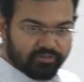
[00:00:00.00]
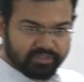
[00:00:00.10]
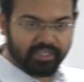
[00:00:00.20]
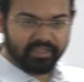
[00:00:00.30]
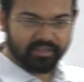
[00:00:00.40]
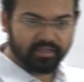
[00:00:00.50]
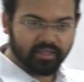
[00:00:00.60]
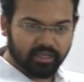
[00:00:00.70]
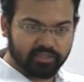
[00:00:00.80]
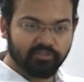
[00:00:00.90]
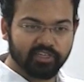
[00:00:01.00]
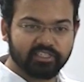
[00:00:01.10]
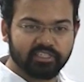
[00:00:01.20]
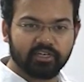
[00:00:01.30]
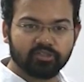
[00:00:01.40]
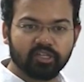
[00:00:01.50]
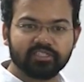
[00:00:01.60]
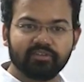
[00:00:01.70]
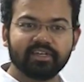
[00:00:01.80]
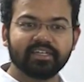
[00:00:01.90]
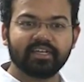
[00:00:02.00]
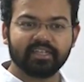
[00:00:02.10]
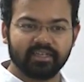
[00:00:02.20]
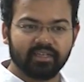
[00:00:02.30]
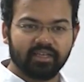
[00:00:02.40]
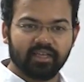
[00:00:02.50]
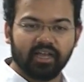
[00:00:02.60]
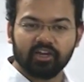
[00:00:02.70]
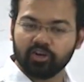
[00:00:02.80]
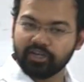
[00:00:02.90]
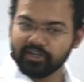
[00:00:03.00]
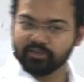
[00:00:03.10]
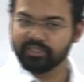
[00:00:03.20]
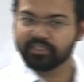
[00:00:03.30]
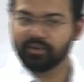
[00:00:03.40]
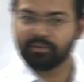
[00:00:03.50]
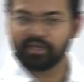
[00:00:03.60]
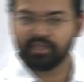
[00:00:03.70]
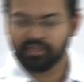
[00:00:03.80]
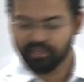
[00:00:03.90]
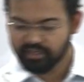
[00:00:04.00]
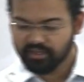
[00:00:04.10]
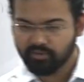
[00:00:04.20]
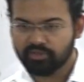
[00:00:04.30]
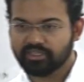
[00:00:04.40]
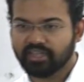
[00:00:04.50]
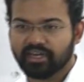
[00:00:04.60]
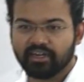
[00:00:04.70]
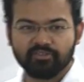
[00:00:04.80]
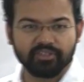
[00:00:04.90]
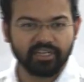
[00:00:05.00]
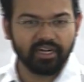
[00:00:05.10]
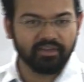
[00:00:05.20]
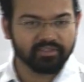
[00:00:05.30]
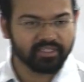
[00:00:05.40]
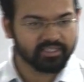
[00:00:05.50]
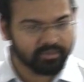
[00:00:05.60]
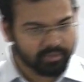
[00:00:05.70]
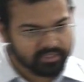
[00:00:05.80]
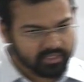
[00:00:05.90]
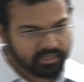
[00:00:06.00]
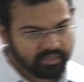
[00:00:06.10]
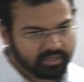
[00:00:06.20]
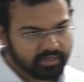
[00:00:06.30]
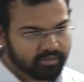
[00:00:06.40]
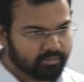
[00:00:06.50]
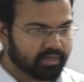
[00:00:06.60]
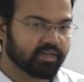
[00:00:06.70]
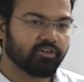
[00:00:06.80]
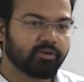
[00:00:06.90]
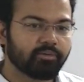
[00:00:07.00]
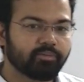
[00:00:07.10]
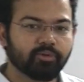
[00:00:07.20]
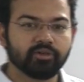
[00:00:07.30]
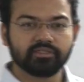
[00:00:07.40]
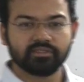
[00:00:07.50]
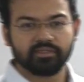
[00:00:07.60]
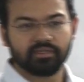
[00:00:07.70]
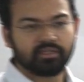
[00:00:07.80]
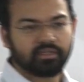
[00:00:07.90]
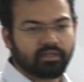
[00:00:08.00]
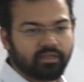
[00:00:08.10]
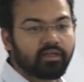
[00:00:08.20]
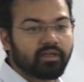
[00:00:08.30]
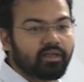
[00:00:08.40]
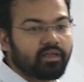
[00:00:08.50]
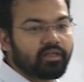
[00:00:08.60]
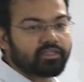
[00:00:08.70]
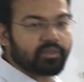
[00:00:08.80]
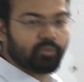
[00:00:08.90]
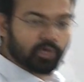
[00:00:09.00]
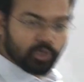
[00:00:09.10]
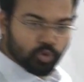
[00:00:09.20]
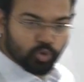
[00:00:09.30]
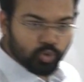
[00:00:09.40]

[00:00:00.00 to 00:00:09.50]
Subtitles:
seen, in the first year, 2017-18, according to this committee, what's the target of fiscal deficit? 3%. But government posed 3.2.